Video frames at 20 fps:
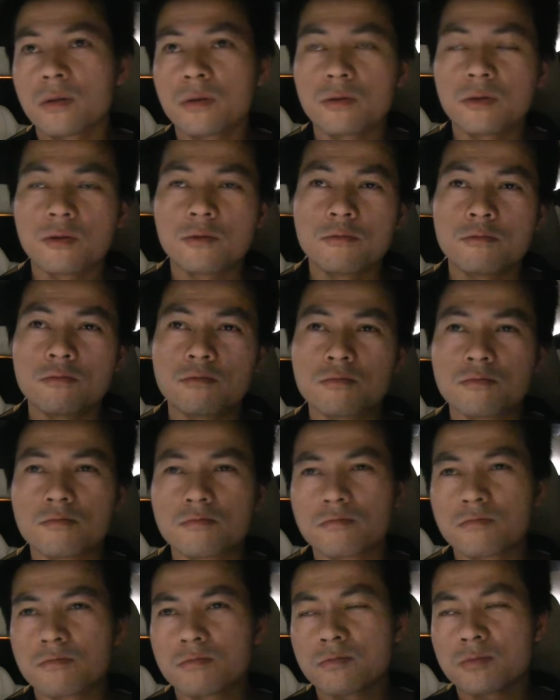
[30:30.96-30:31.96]
you,
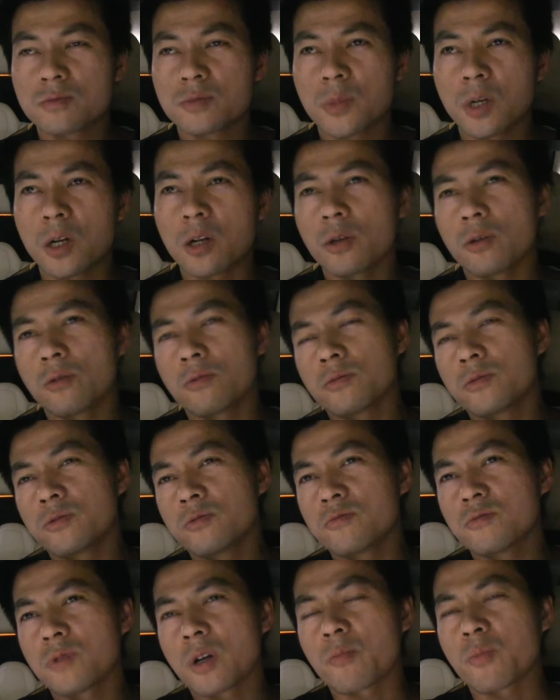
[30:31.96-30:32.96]
I don't know,
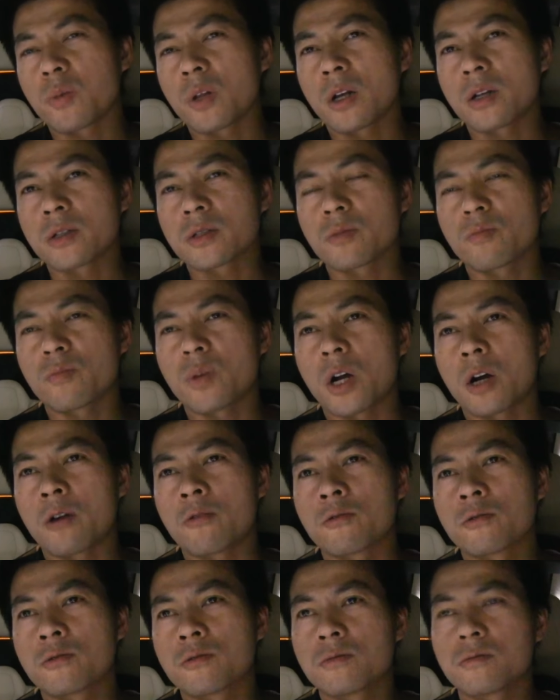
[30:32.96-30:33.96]
you apply some
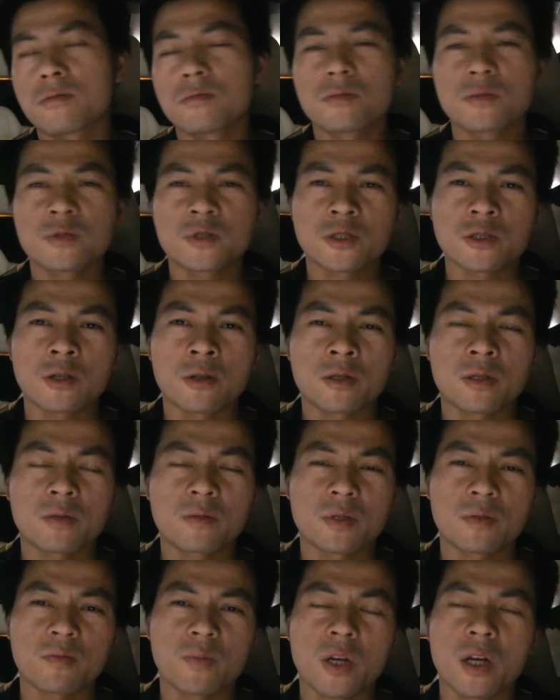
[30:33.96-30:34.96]
power, sucks
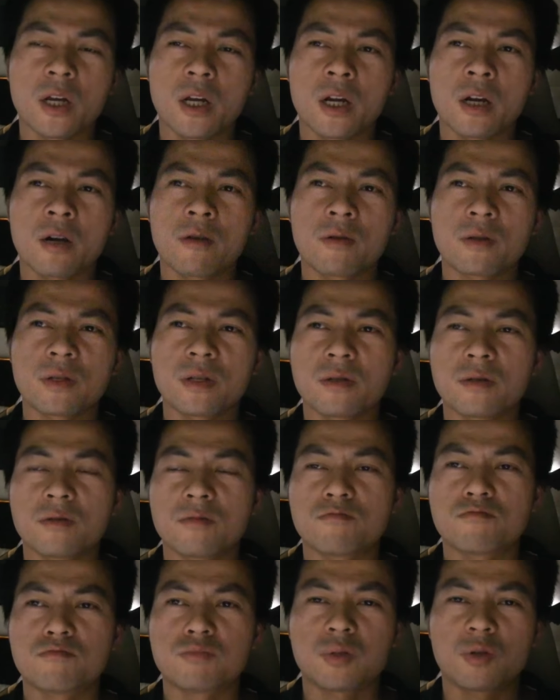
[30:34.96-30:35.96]
in some air, and then you,
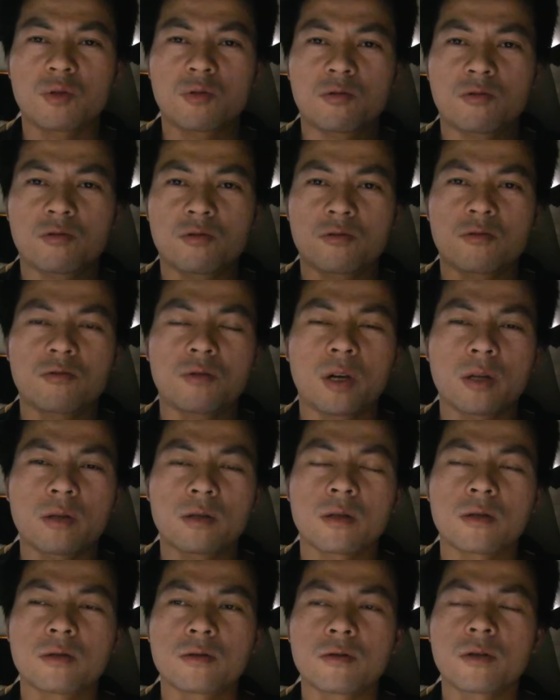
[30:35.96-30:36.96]
brrr, and
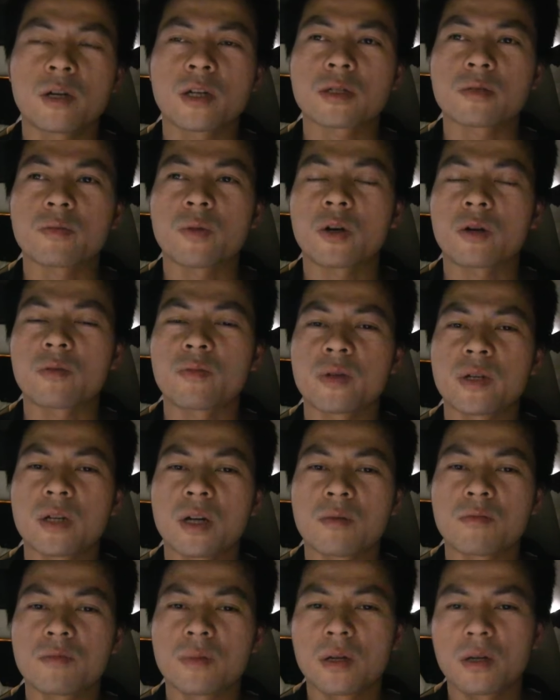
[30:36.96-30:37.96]
then you get some R P
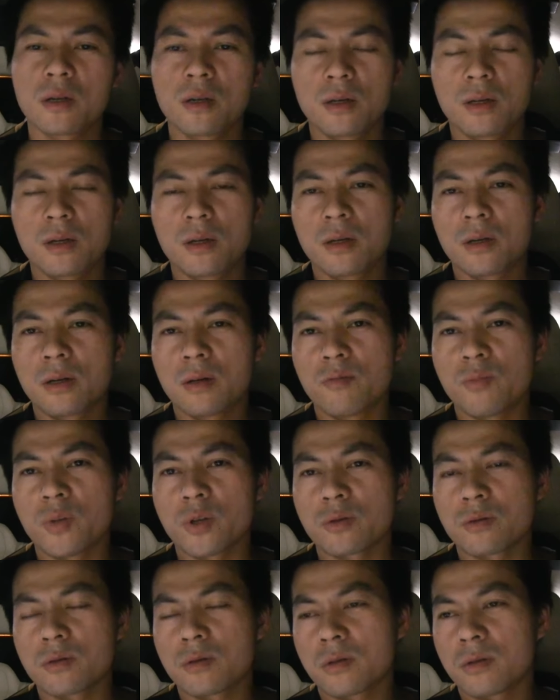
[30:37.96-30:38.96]
M.
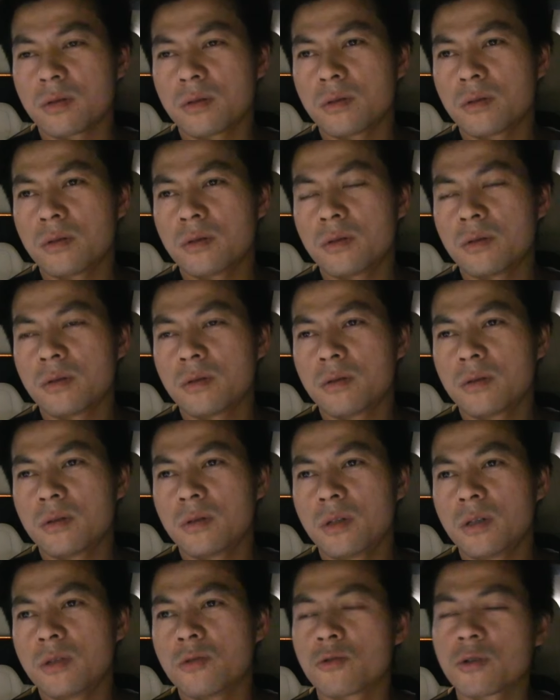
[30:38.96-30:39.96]
But
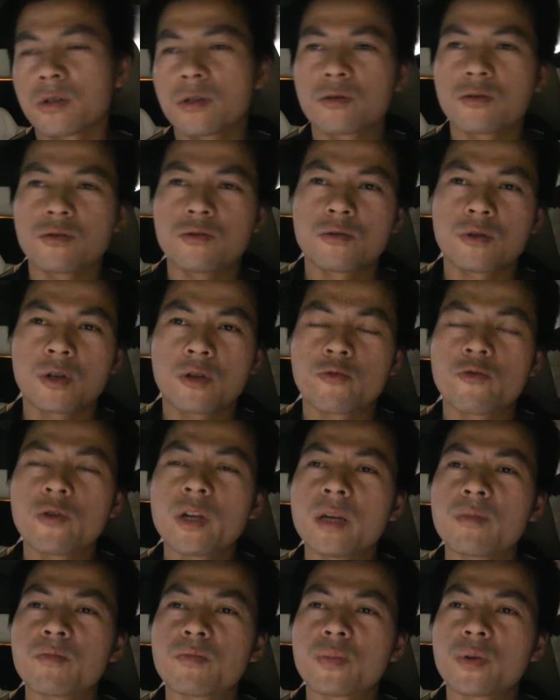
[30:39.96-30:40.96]
in order to
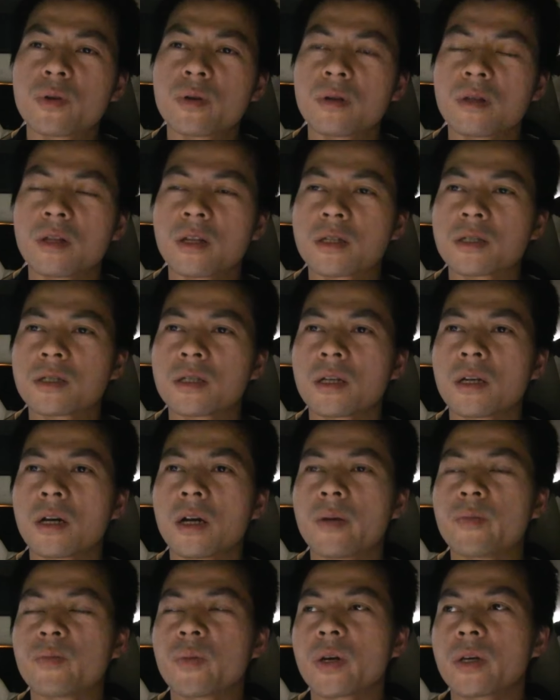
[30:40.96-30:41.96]
creep, let's say,
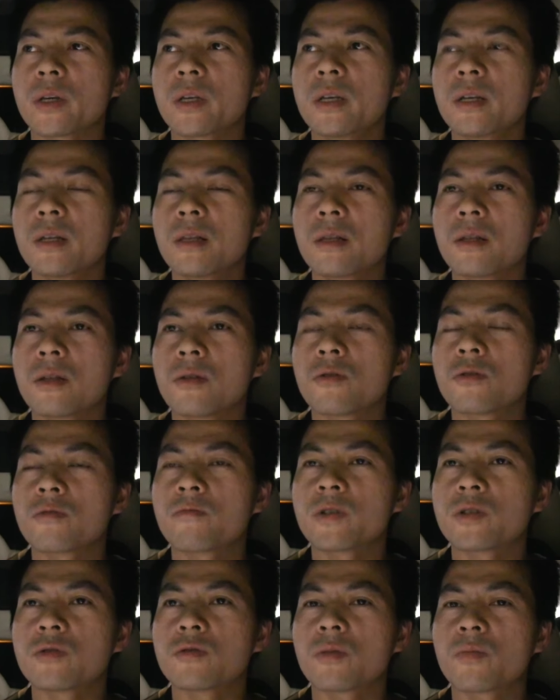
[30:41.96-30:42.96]
up a hill or
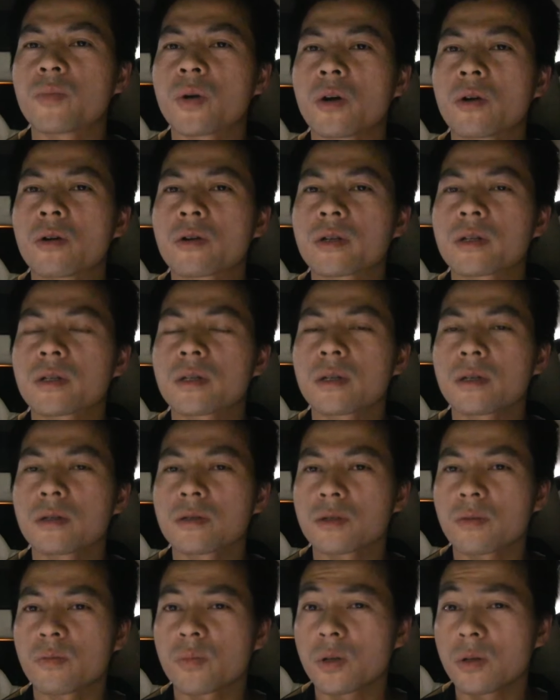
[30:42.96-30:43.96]
when you're parking or
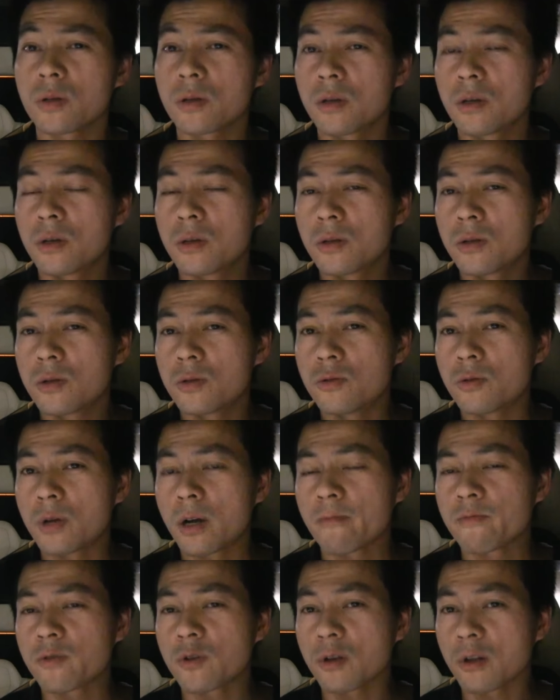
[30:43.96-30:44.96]
something, you
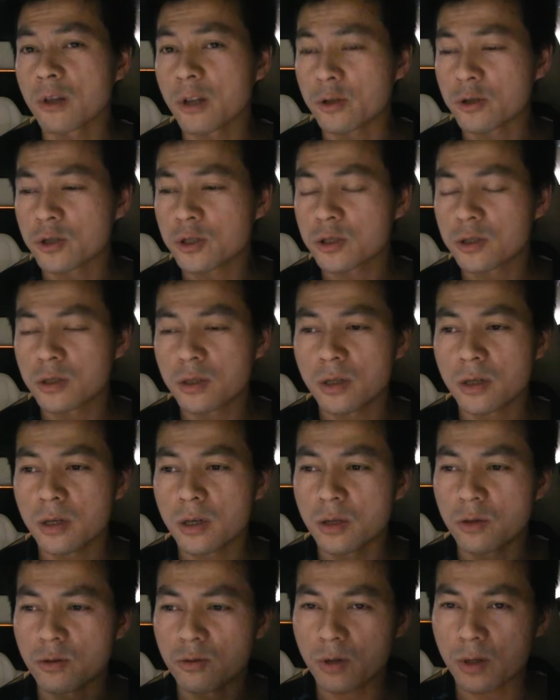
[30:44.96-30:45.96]
have to clutch
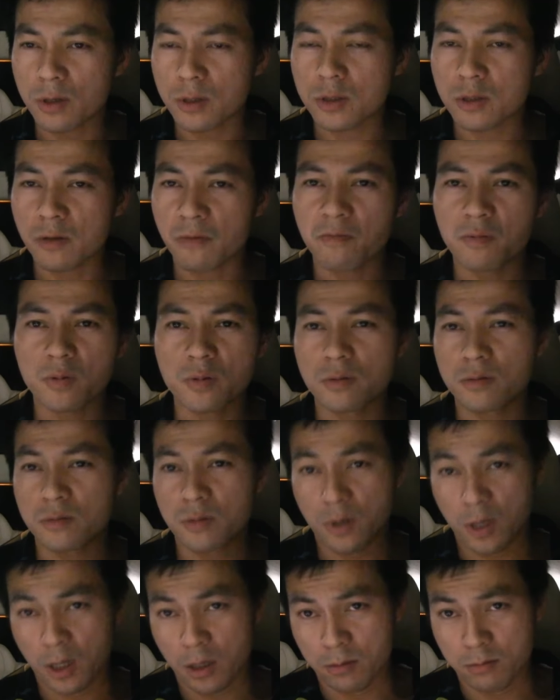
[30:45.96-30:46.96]
and do that stuff. But
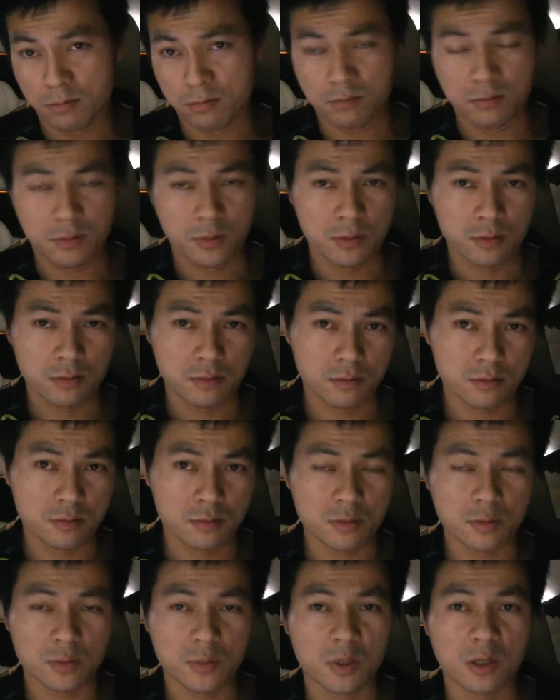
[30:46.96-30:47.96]
again,
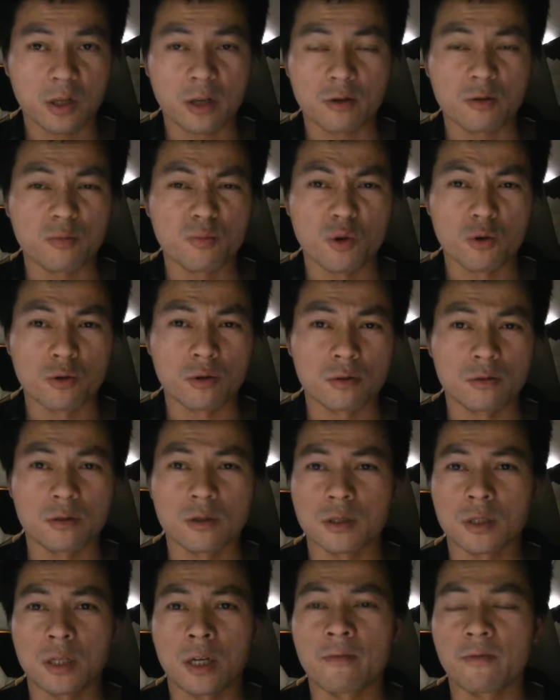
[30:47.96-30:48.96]
the electric motor
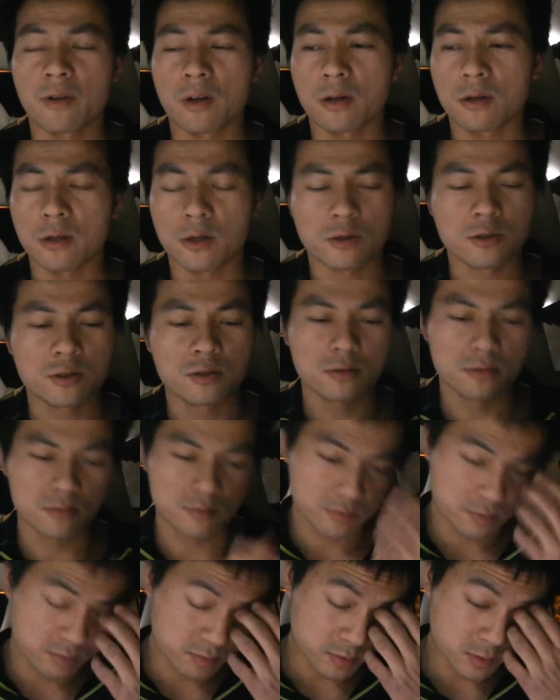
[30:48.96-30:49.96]
doesn't have a clutch.
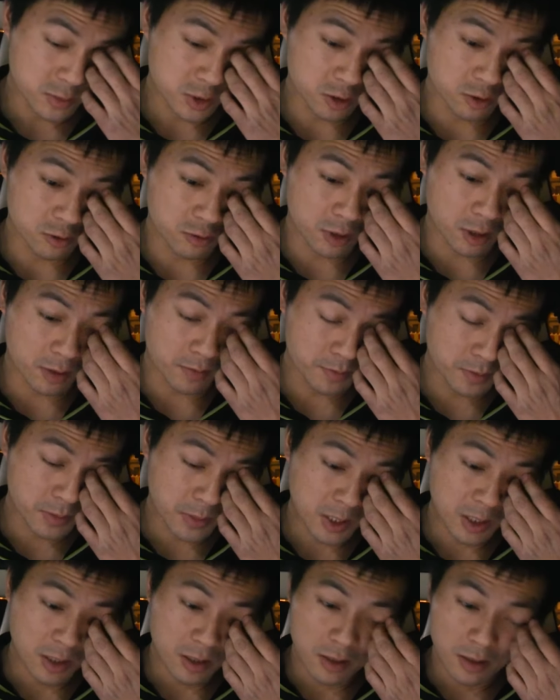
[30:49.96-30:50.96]
So um,
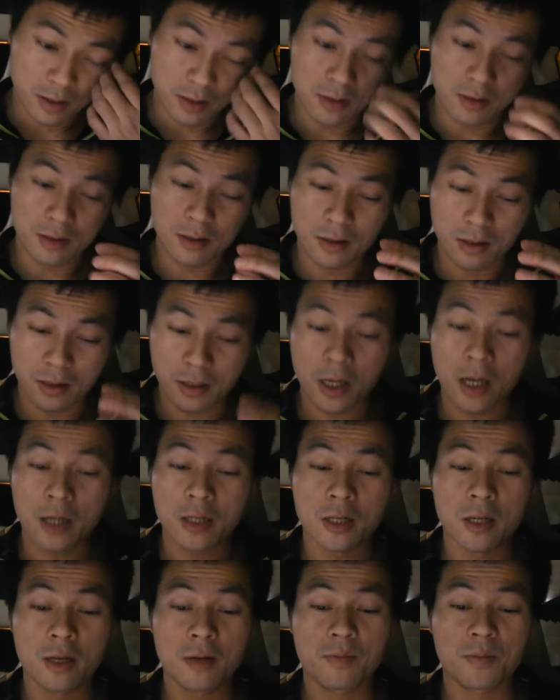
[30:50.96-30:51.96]
it
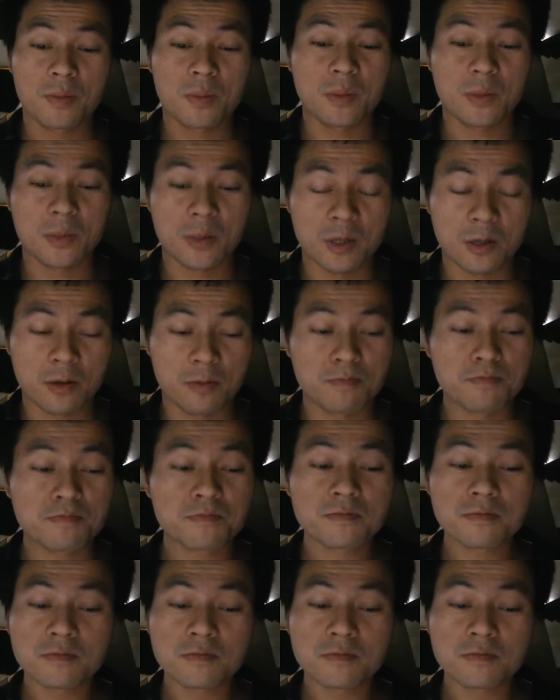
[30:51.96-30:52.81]
actually, the,